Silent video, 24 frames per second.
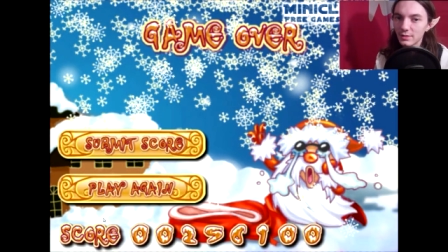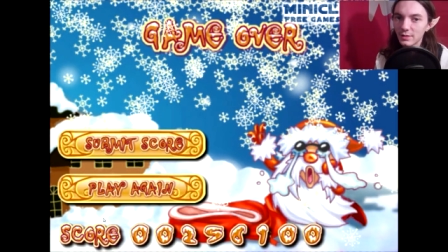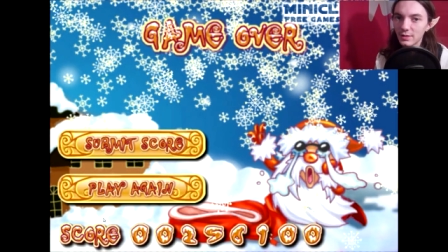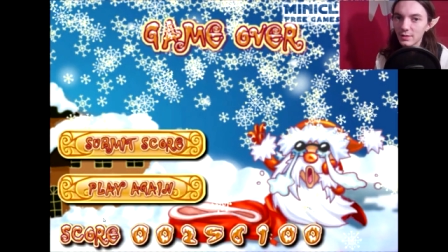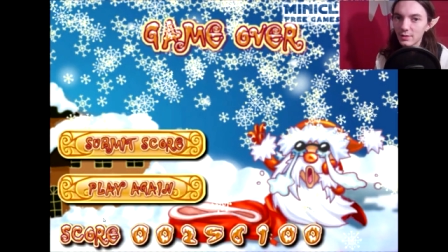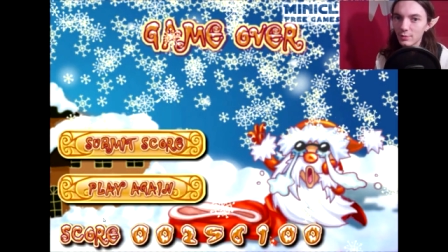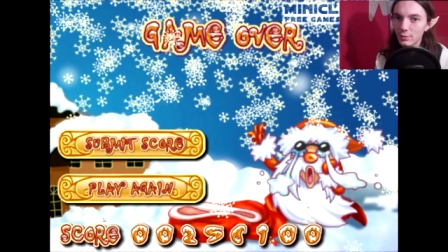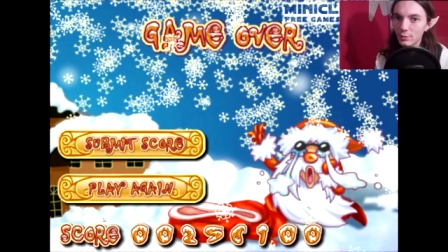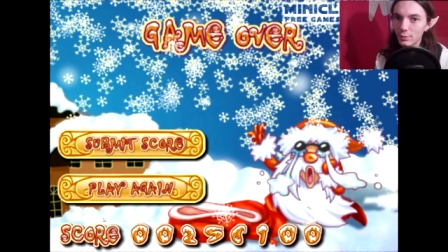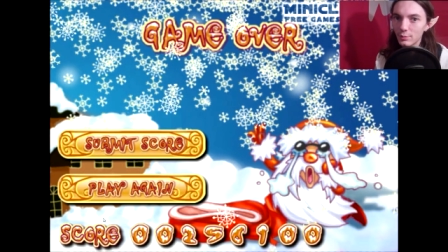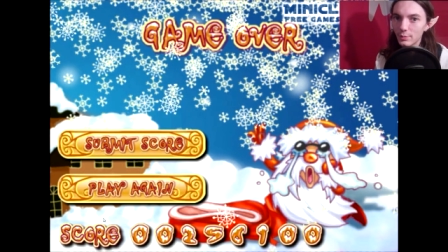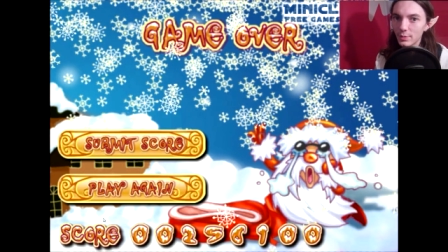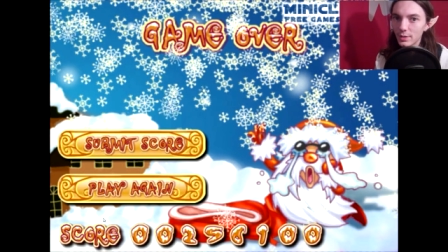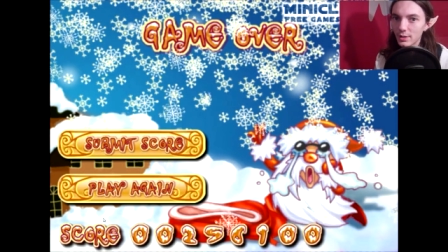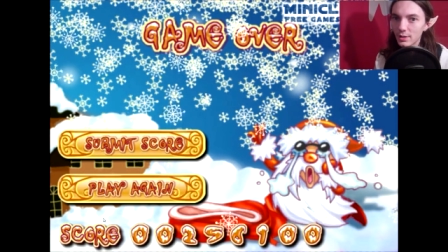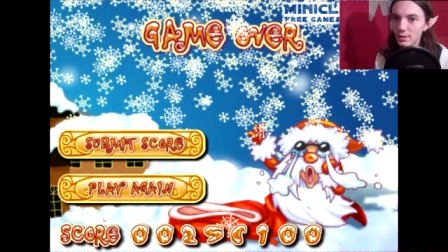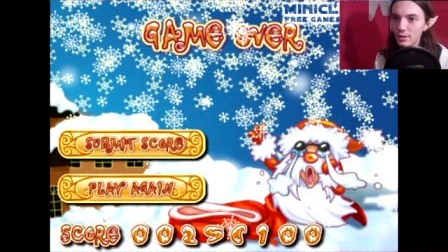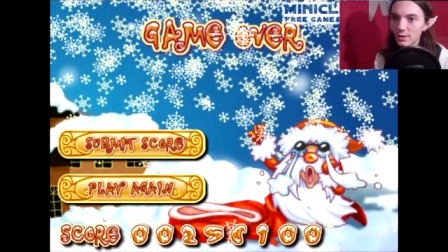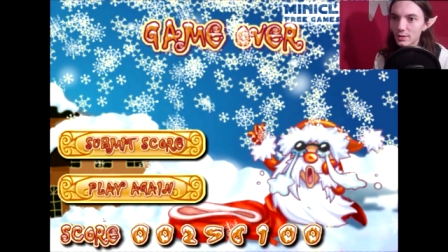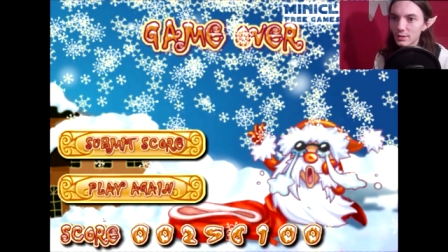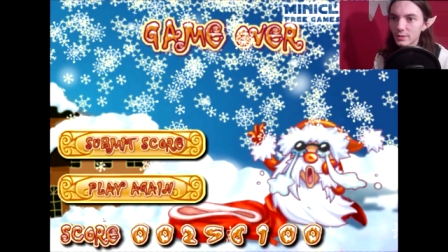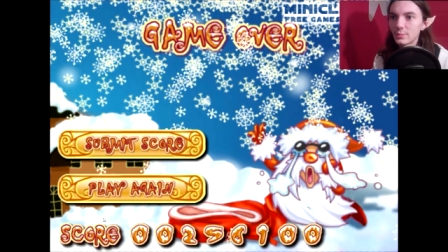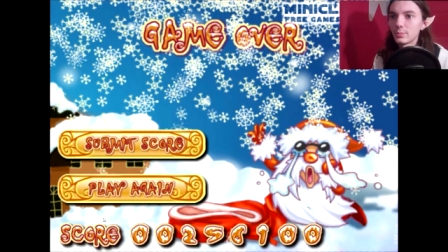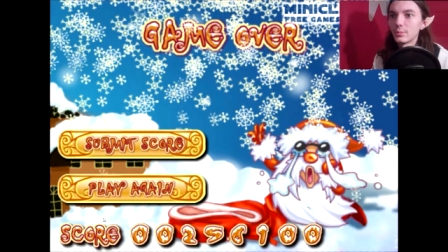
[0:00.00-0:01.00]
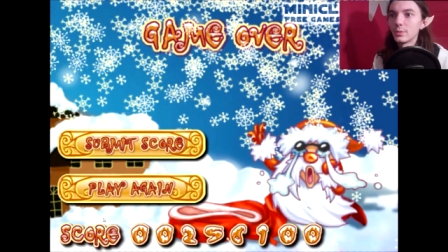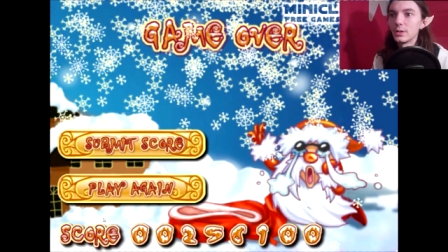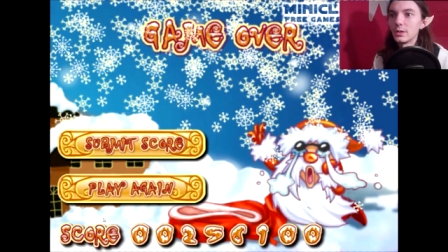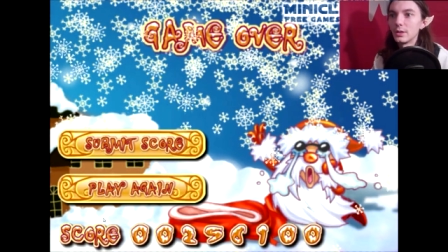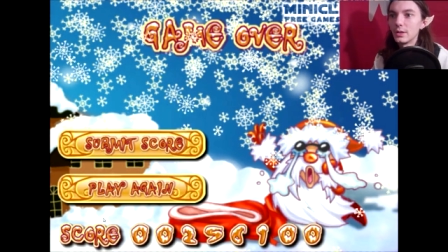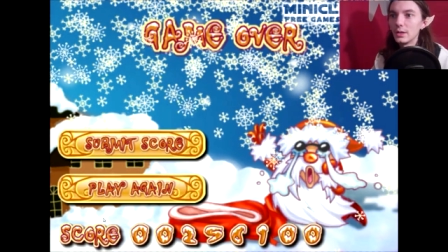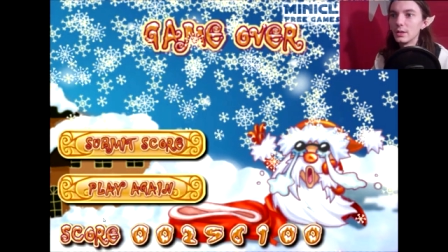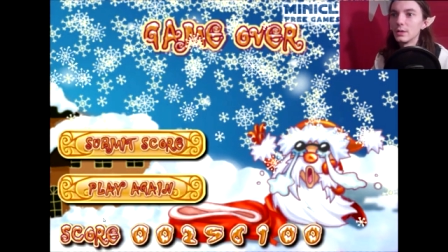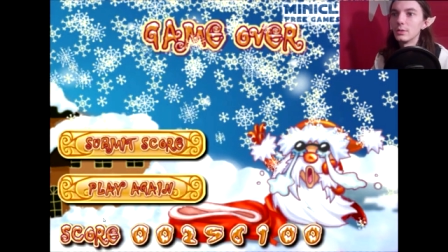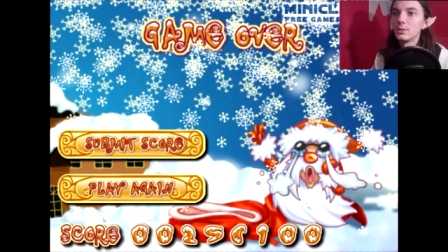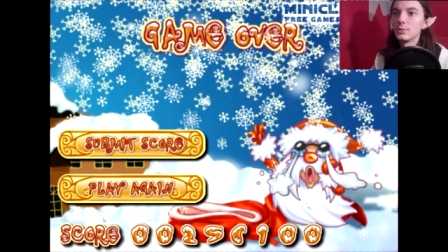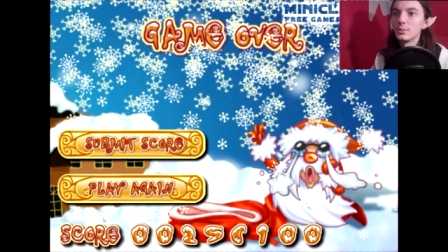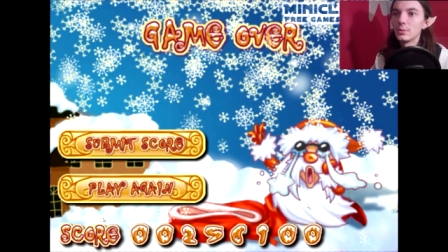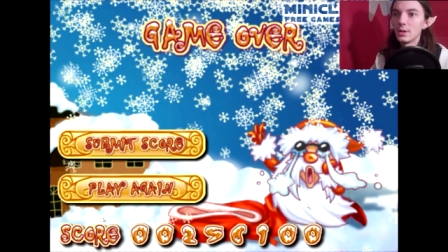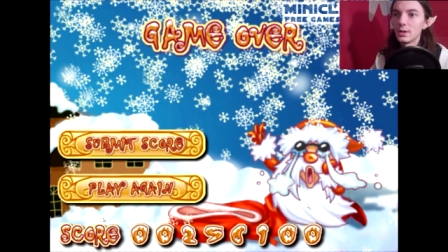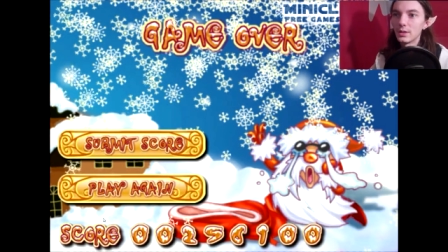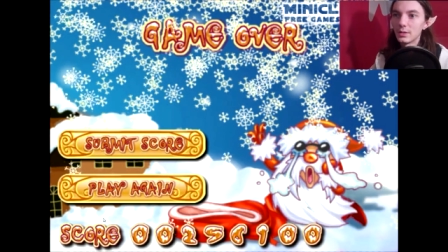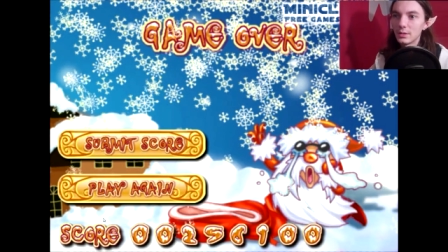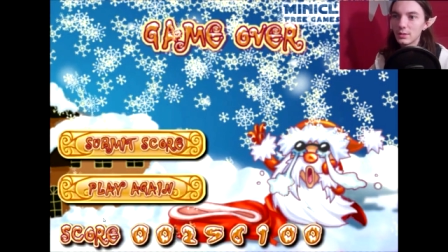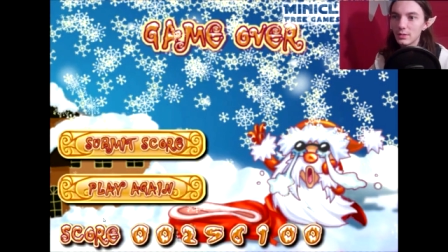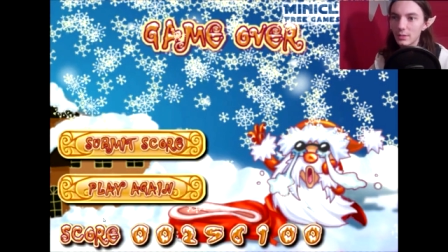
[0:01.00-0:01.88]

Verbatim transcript: Like, oh my gosh, we need to get